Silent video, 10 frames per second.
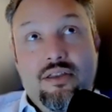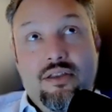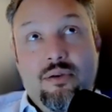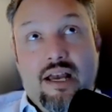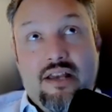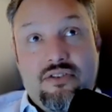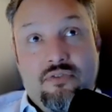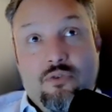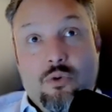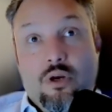you asked
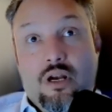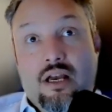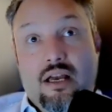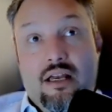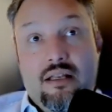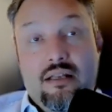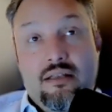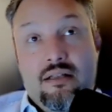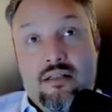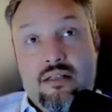for a
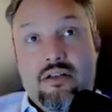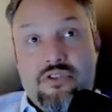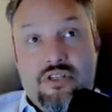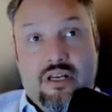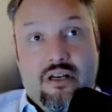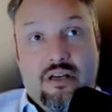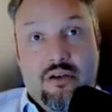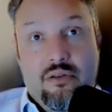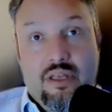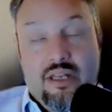clinical
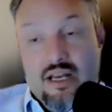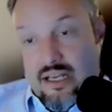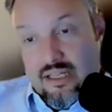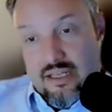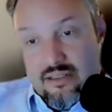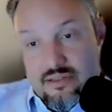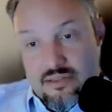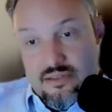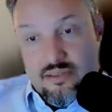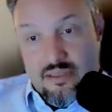scenario that
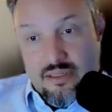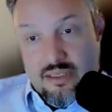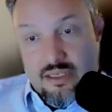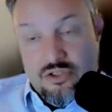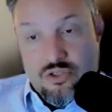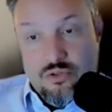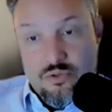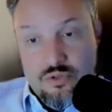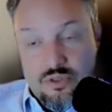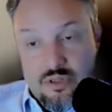highlights the
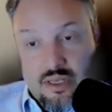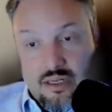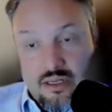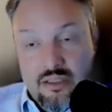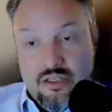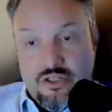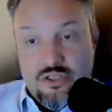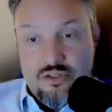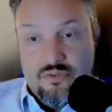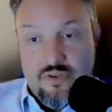issues that
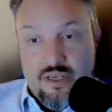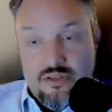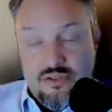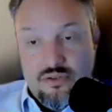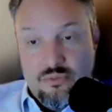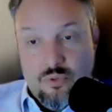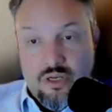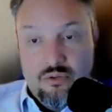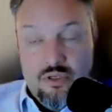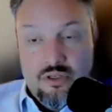clinicians face when
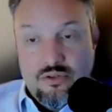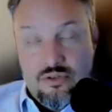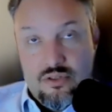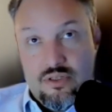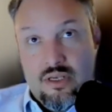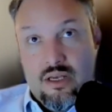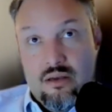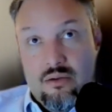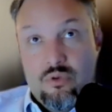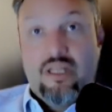it is
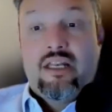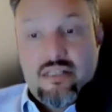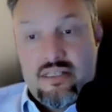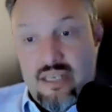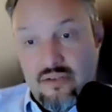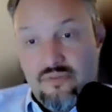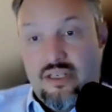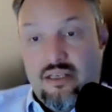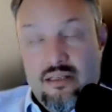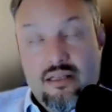relating to
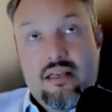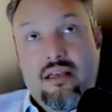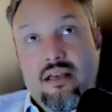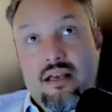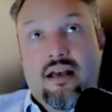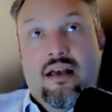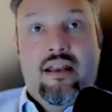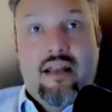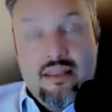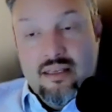safety.
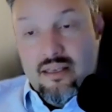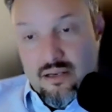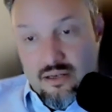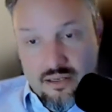And I think